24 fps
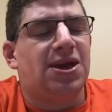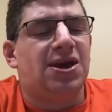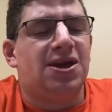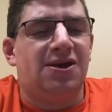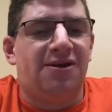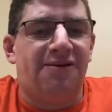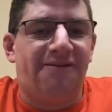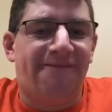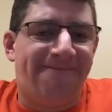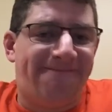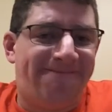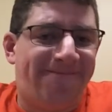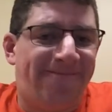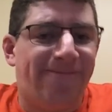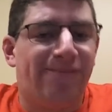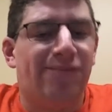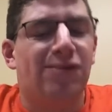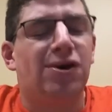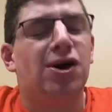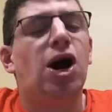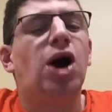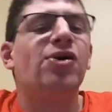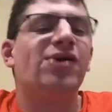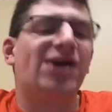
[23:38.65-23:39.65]
Okay,
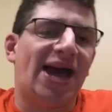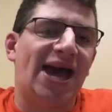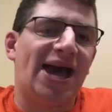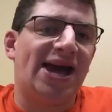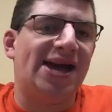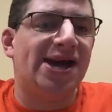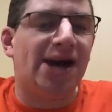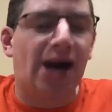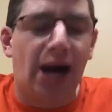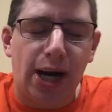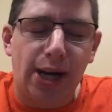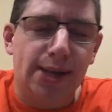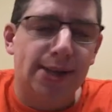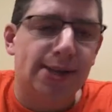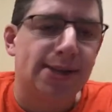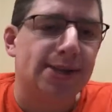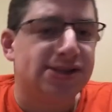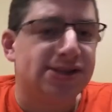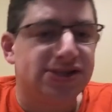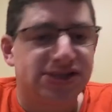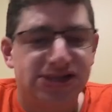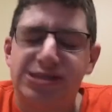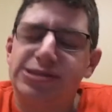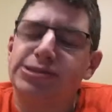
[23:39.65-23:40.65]
do
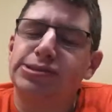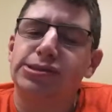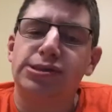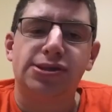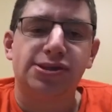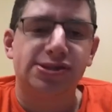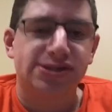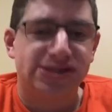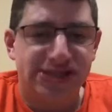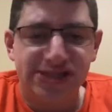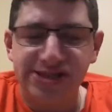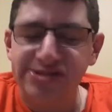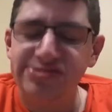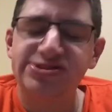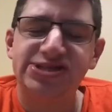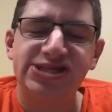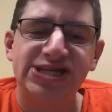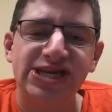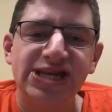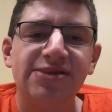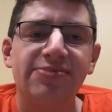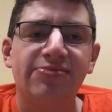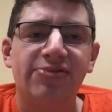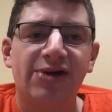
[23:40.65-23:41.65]
you see the Browns
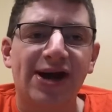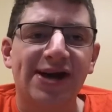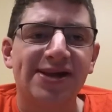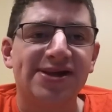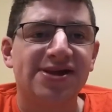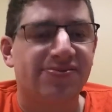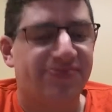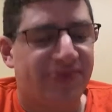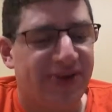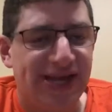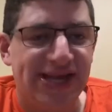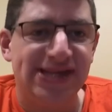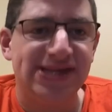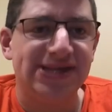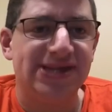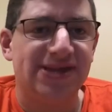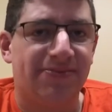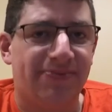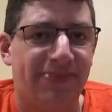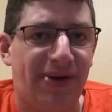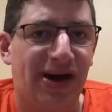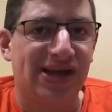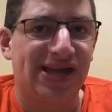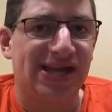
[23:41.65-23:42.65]
beating the Buccaneers
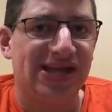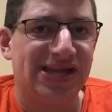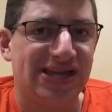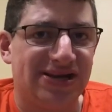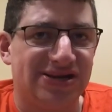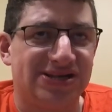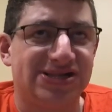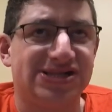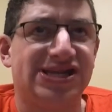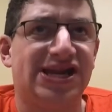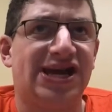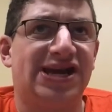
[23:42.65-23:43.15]
next week